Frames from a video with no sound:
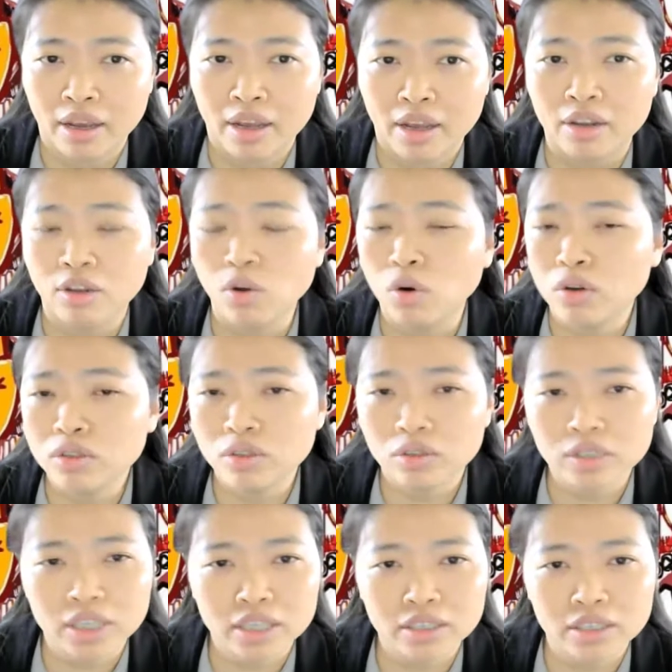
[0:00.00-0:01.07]
And no
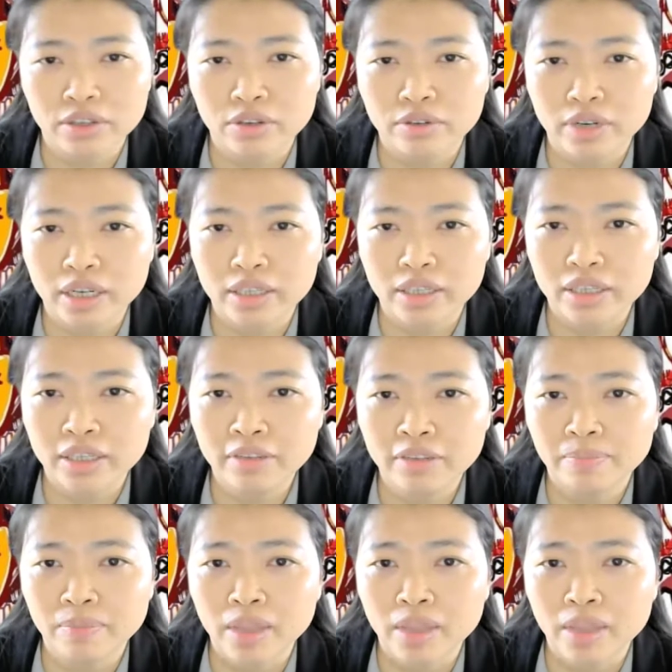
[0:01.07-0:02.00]
social security.